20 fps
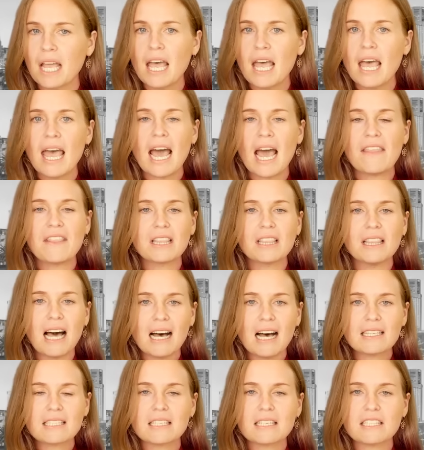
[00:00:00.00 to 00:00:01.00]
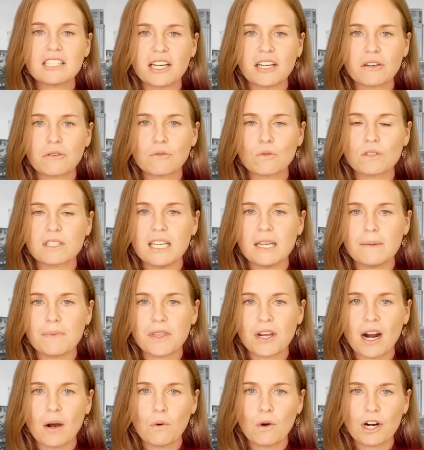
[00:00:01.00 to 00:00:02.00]
And the last general tip
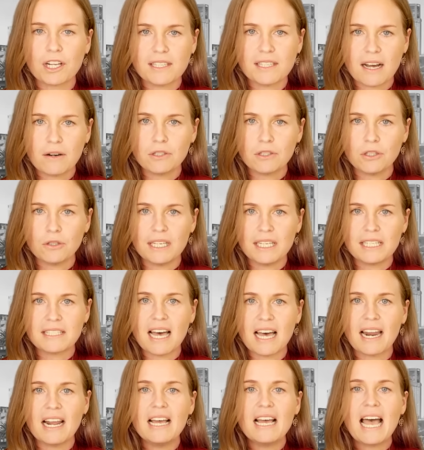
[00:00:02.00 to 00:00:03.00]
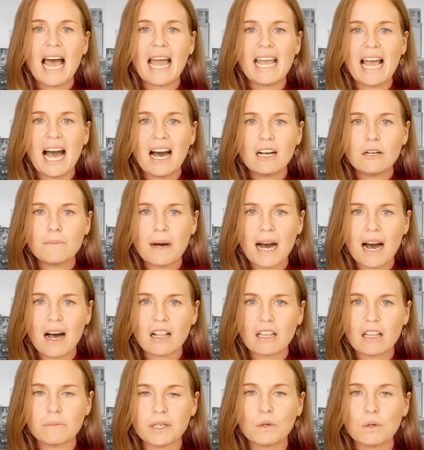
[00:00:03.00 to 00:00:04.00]
that I want to tell you is that a hung
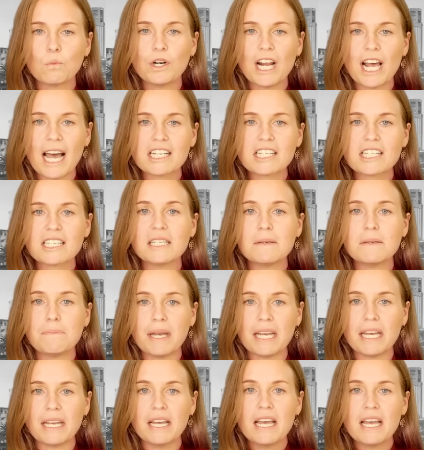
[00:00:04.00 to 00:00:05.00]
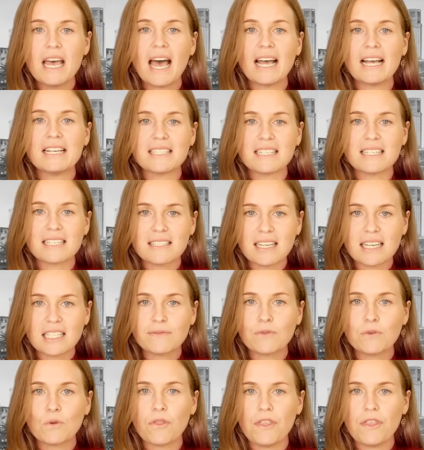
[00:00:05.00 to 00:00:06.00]
parliament would actually be a
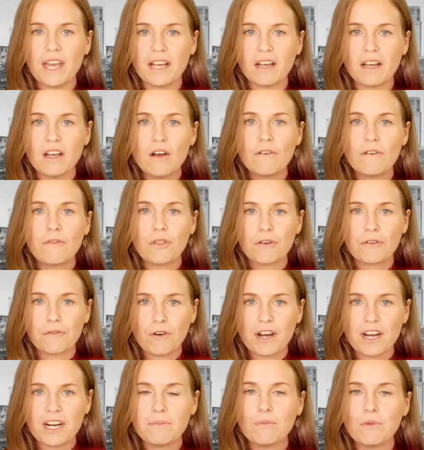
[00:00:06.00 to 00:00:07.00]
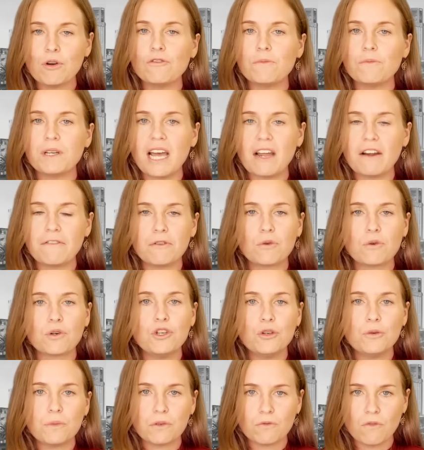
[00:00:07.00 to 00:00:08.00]
successful thing for the freedom movement and for
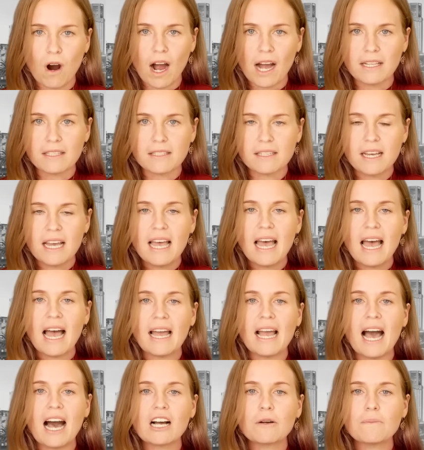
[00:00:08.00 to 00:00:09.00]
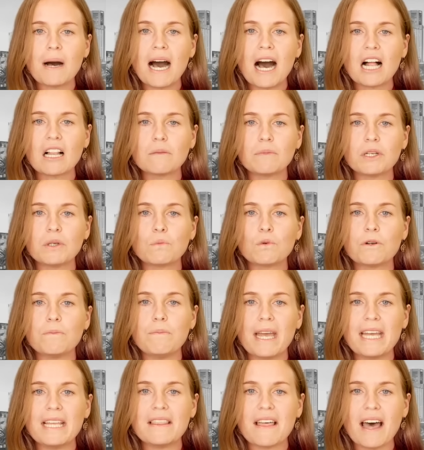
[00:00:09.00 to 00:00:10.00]
human rights. A hung parliament would
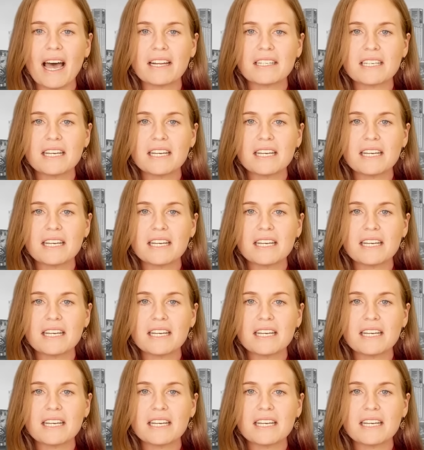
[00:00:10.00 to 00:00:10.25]
mean that